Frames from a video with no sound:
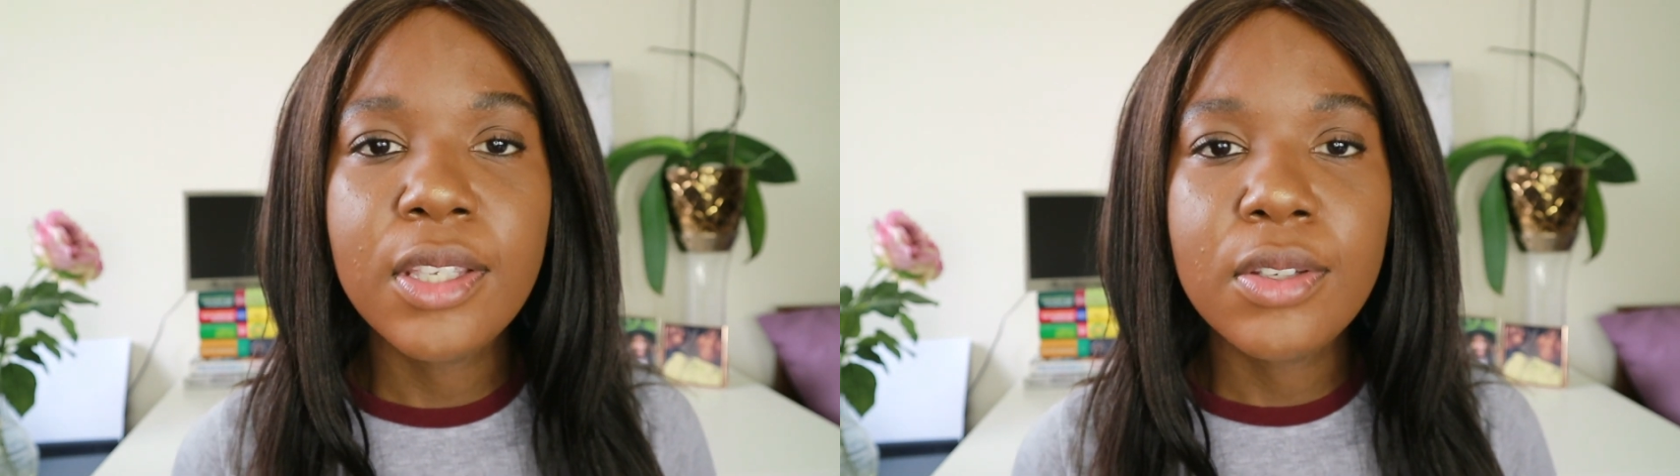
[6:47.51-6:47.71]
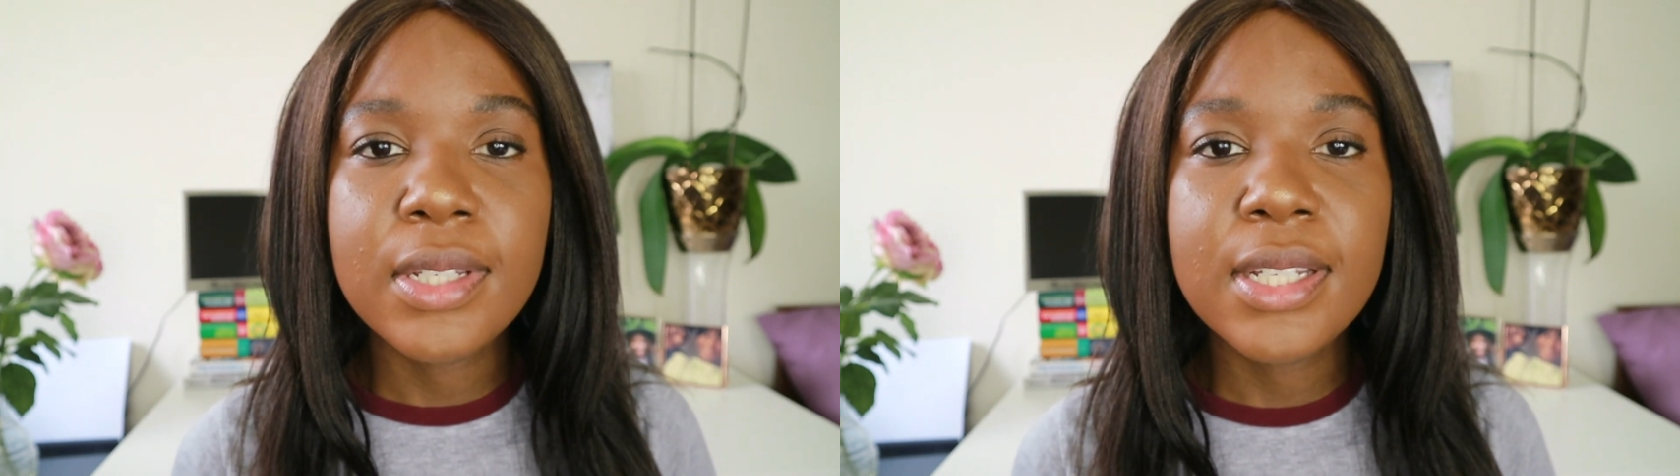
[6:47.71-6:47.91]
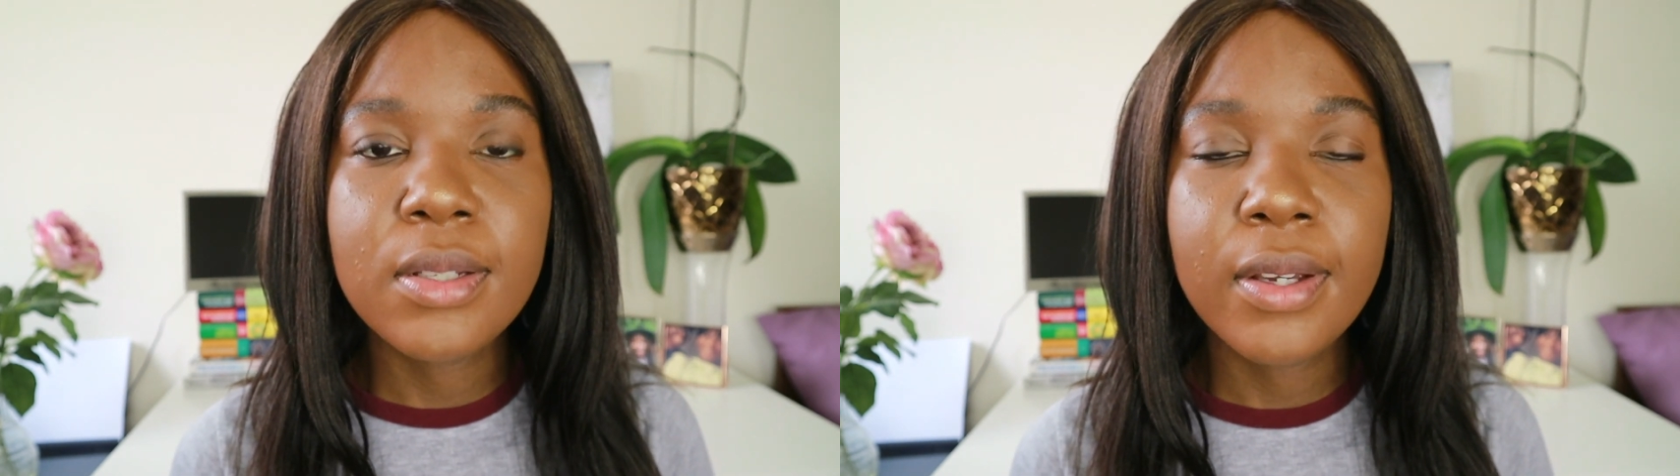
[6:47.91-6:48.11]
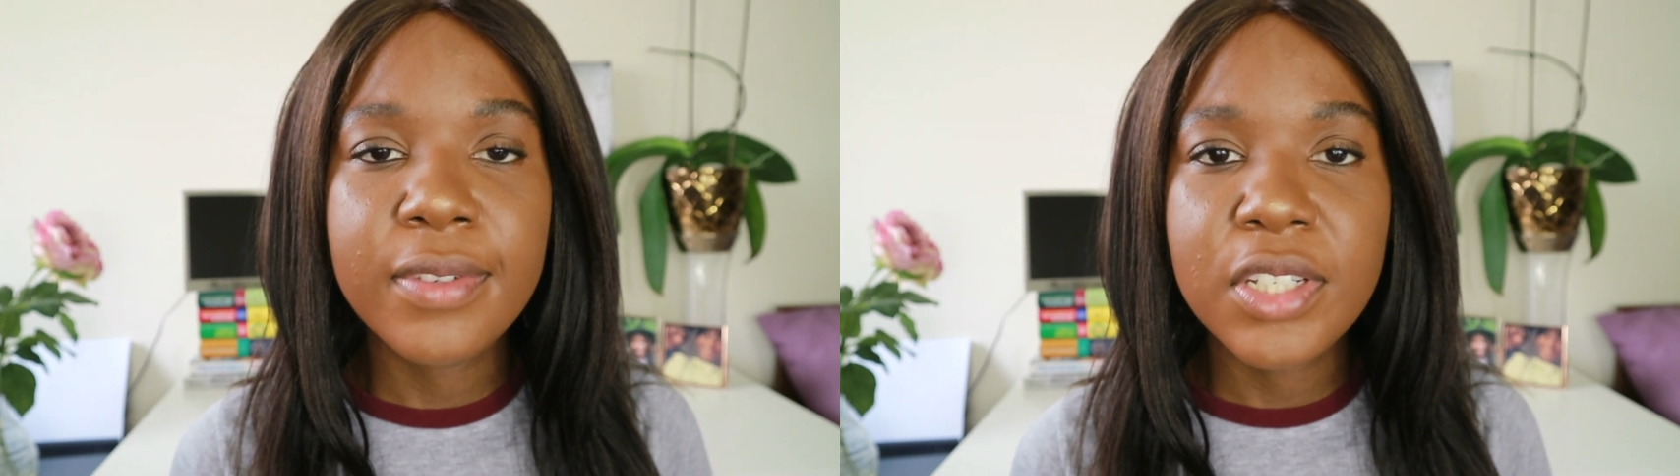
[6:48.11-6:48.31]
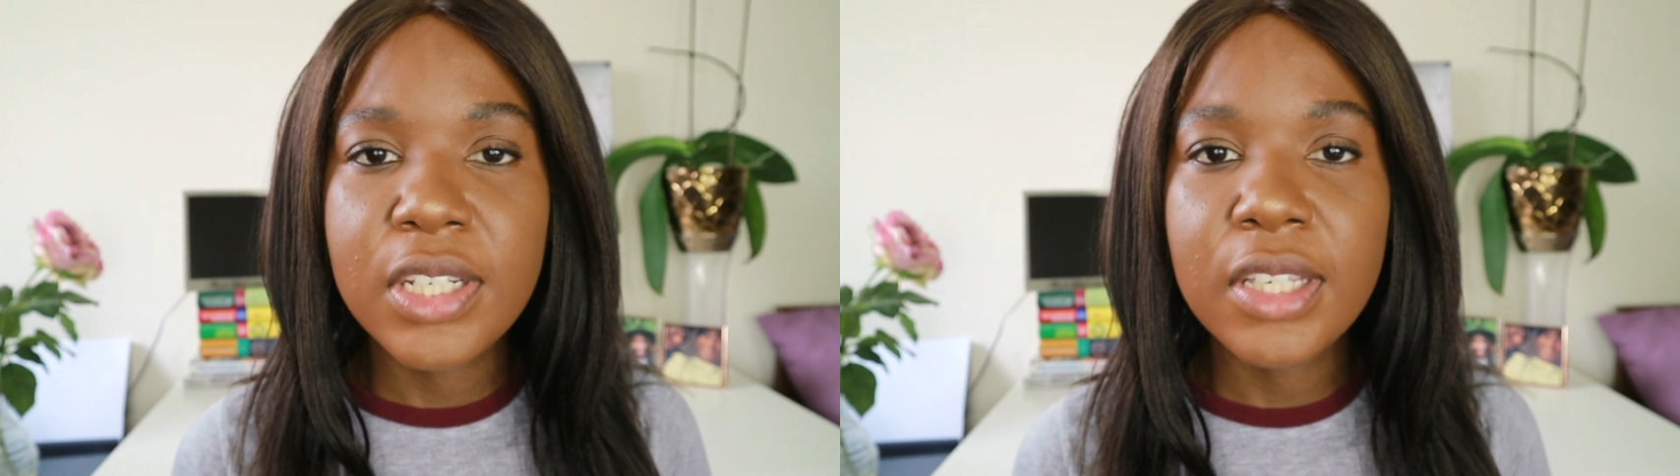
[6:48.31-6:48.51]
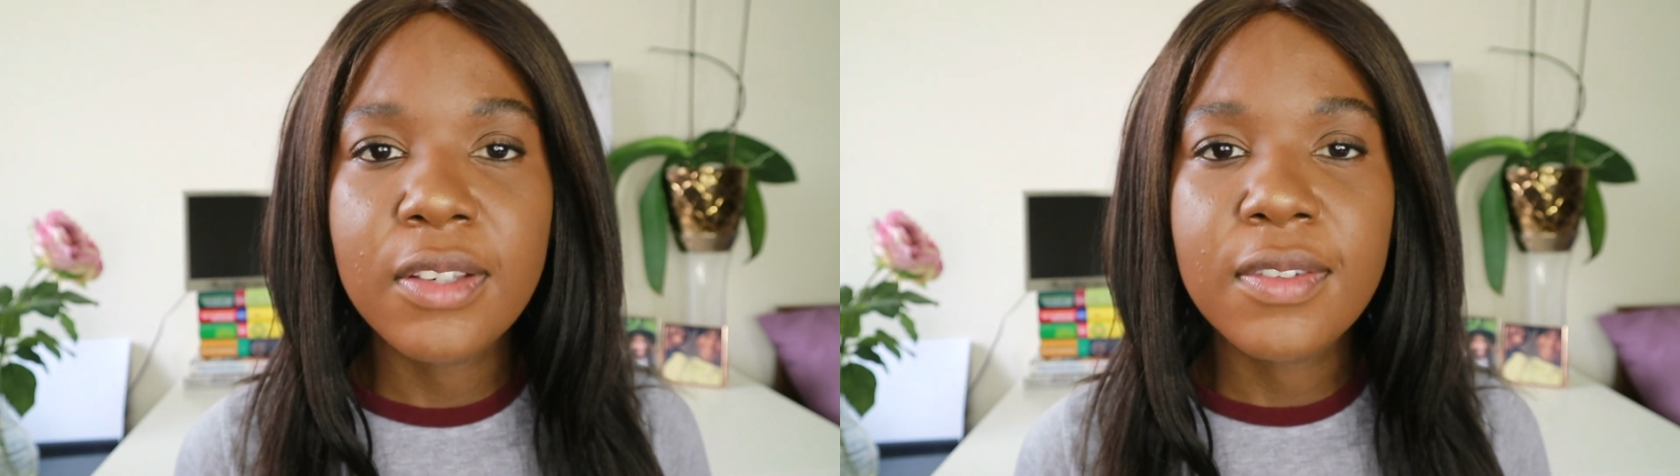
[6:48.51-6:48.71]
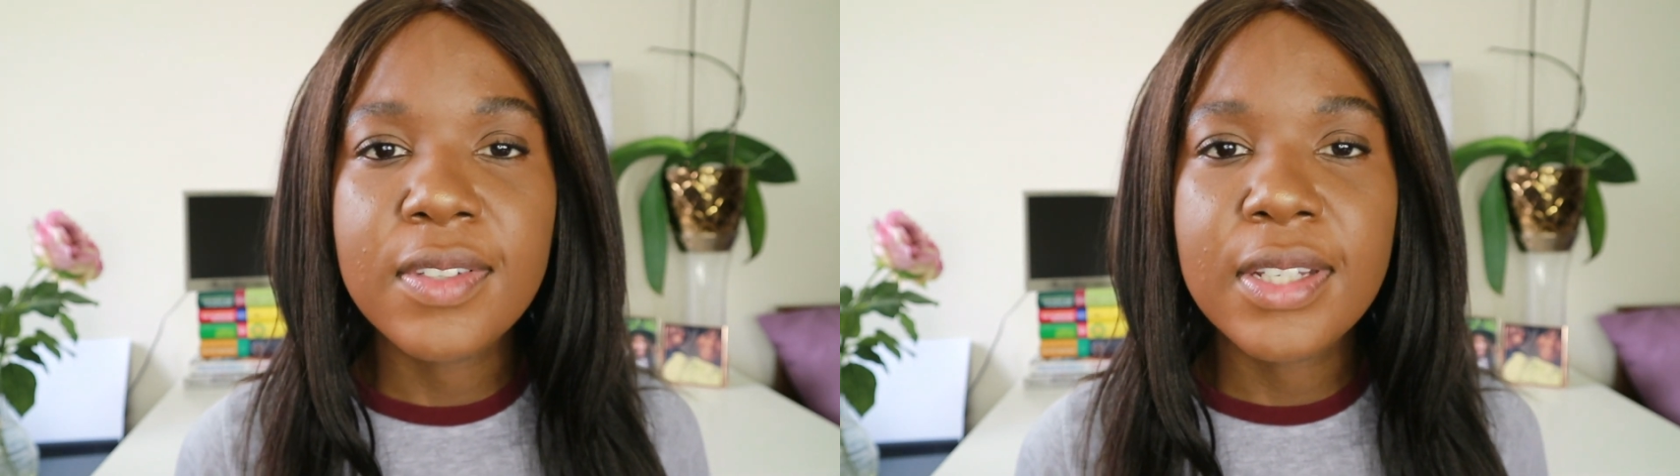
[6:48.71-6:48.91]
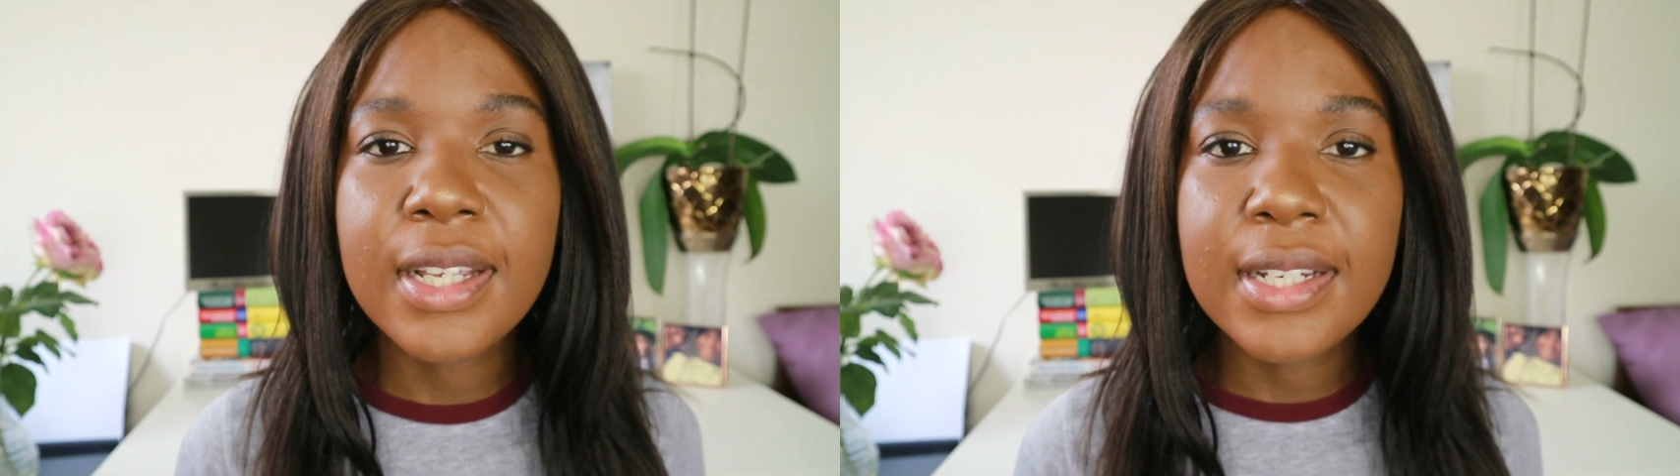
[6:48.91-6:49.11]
you need to have achieved